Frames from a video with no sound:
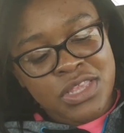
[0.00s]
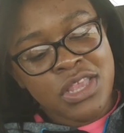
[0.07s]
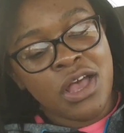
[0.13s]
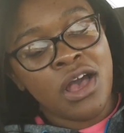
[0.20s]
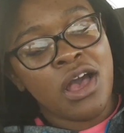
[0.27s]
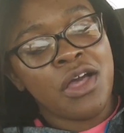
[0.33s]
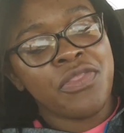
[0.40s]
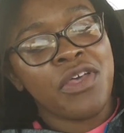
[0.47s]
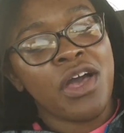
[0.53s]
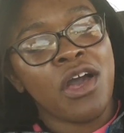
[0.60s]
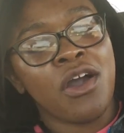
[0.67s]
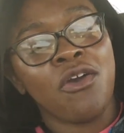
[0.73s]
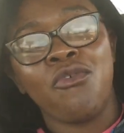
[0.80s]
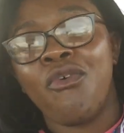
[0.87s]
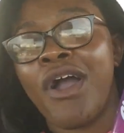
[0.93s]
Uh, the
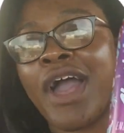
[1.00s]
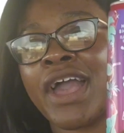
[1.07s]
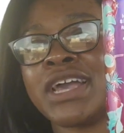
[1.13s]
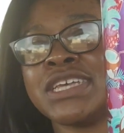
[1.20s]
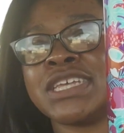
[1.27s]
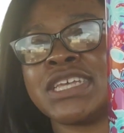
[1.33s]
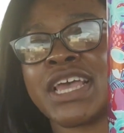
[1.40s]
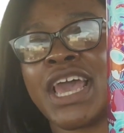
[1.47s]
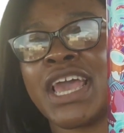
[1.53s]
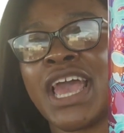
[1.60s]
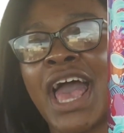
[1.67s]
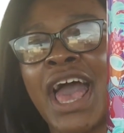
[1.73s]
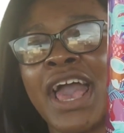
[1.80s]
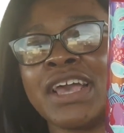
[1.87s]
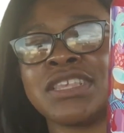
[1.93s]
Hawaiian Shaved
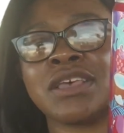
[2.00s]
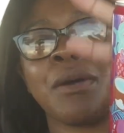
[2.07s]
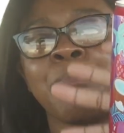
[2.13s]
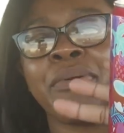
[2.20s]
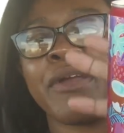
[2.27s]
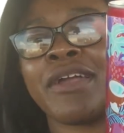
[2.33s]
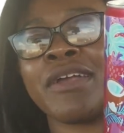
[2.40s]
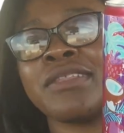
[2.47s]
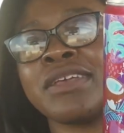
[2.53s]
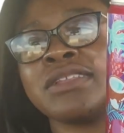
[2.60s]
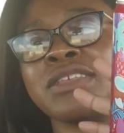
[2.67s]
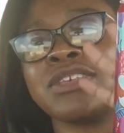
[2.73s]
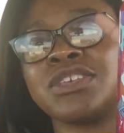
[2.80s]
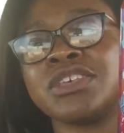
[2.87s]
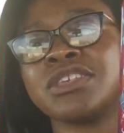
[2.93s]
Ice. Apparently,
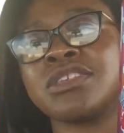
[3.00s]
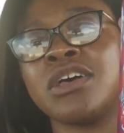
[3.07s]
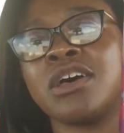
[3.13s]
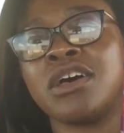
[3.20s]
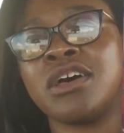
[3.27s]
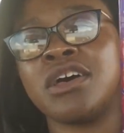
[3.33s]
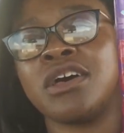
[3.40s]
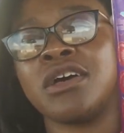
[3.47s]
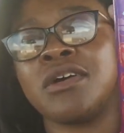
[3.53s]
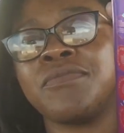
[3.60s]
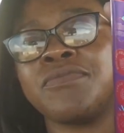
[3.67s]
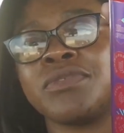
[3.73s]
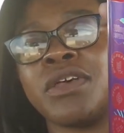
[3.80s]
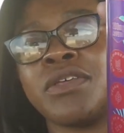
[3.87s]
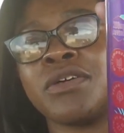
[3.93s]
this is uh
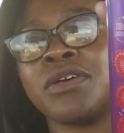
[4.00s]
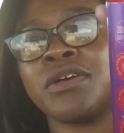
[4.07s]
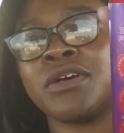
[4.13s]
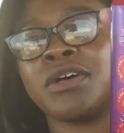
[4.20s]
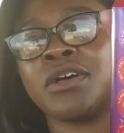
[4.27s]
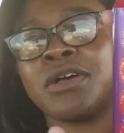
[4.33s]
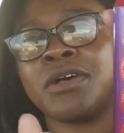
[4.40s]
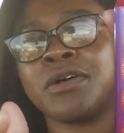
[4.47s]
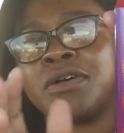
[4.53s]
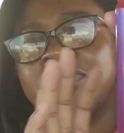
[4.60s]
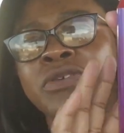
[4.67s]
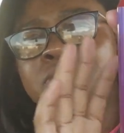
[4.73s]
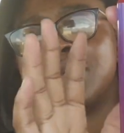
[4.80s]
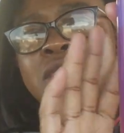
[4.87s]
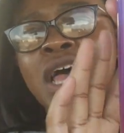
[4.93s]
uh uh
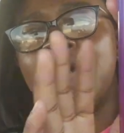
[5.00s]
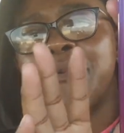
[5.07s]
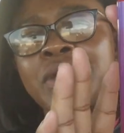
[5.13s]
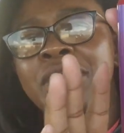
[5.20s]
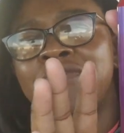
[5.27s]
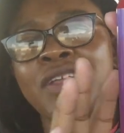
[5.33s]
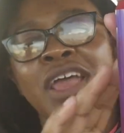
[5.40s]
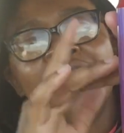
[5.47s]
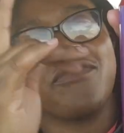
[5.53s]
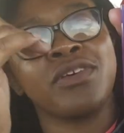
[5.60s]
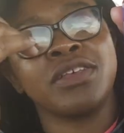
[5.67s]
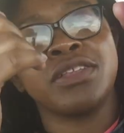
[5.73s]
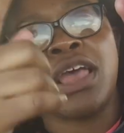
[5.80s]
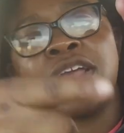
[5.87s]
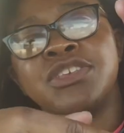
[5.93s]
this is already
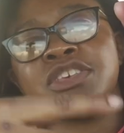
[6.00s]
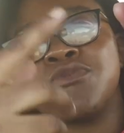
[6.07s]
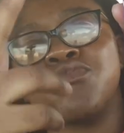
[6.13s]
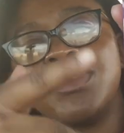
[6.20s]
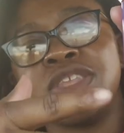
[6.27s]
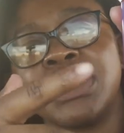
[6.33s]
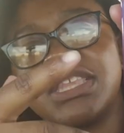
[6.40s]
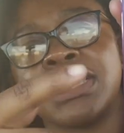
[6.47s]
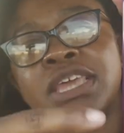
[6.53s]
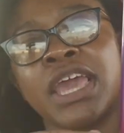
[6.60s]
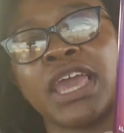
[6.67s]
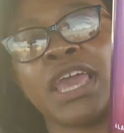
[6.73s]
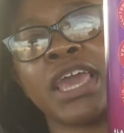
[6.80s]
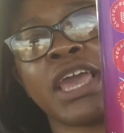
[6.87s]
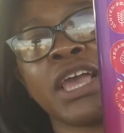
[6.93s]
flavored. They just redid the
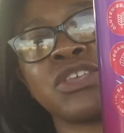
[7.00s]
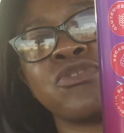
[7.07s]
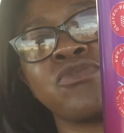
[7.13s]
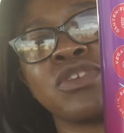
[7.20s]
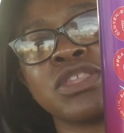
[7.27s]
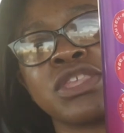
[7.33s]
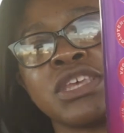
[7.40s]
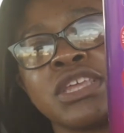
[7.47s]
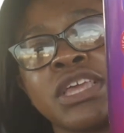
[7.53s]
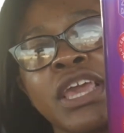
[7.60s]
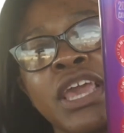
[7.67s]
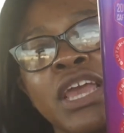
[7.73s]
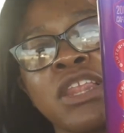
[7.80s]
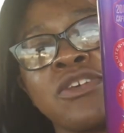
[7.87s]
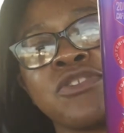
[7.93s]
can. As you can see, the
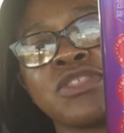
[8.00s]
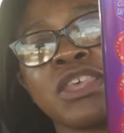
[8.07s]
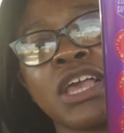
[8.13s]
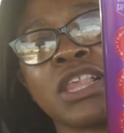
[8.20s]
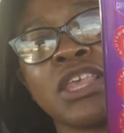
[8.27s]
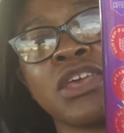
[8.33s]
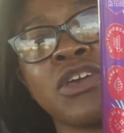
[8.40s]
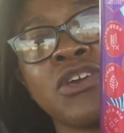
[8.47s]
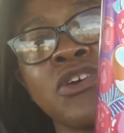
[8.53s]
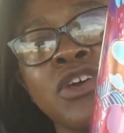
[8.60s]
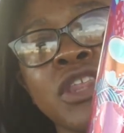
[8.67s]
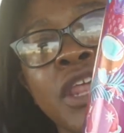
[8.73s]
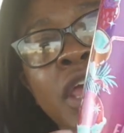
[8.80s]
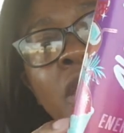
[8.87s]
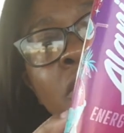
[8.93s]
can looks sexy and
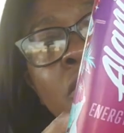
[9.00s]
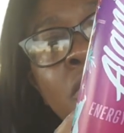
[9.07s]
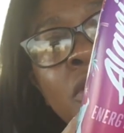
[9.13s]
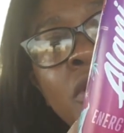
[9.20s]
good now.